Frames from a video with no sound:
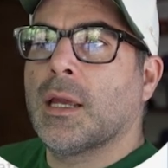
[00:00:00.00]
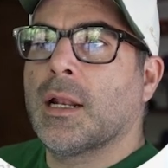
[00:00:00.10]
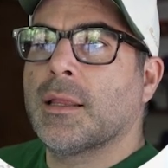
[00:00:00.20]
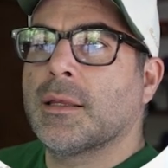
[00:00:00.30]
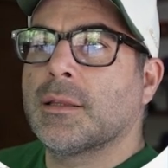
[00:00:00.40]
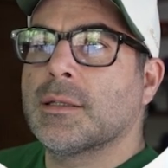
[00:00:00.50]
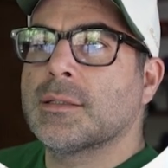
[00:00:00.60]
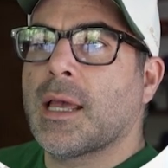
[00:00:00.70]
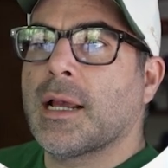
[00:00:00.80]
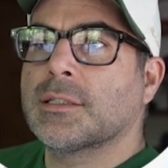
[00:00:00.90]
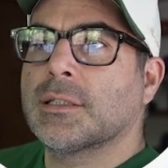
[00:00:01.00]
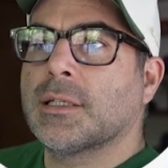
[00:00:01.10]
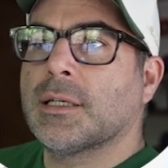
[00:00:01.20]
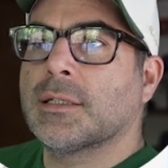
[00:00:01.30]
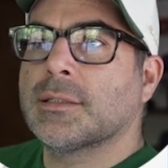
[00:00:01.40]
And I think this actually
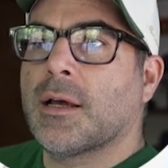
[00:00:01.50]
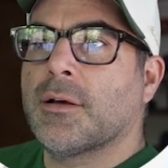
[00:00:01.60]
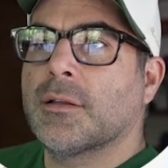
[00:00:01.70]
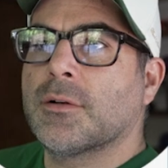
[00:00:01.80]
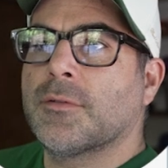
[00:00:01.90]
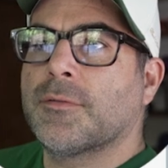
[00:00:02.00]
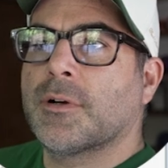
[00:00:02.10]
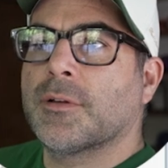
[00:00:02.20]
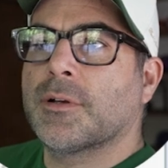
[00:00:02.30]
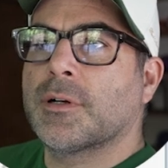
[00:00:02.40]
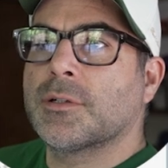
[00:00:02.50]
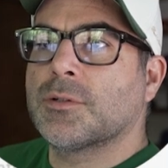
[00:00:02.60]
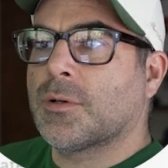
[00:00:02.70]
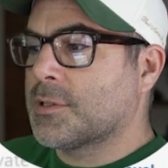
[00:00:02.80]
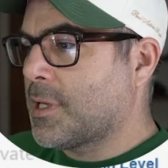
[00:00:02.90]
kicks out a little further
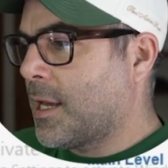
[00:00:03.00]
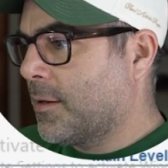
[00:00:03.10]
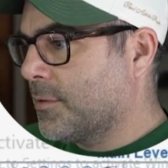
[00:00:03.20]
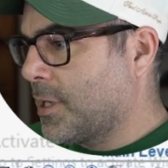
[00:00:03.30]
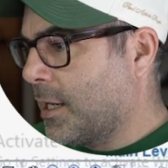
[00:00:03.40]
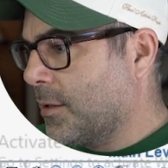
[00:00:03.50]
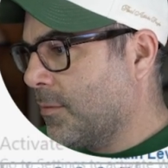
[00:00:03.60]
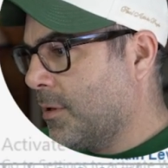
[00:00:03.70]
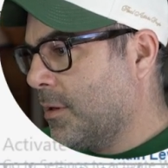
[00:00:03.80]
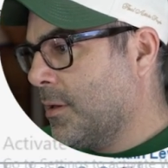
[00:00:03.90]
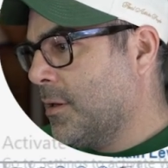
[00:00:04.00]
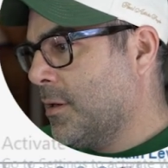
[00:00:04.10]
towards that retaining wall.